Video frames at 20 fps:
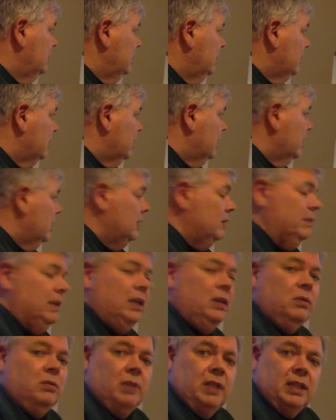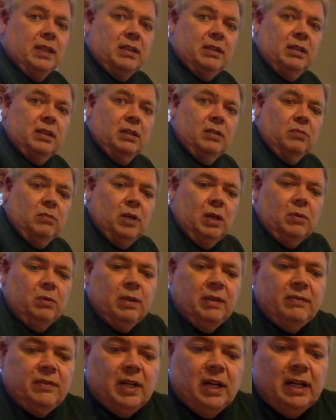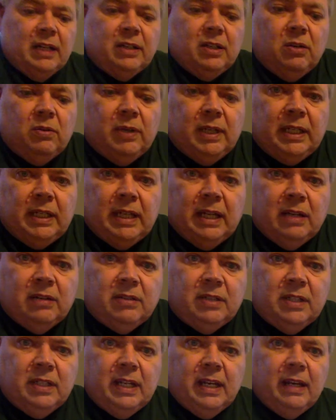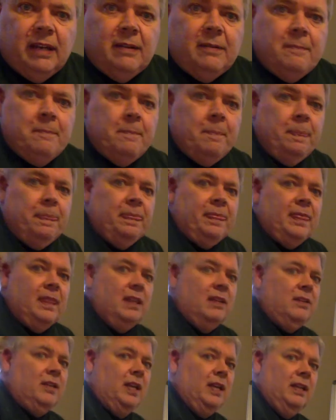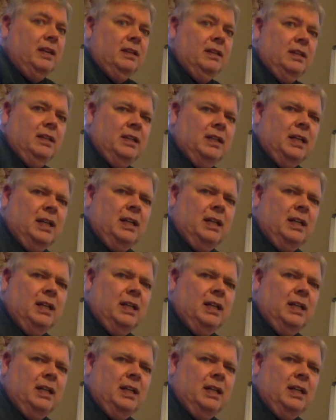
economy with what we've got going now today. Okay? I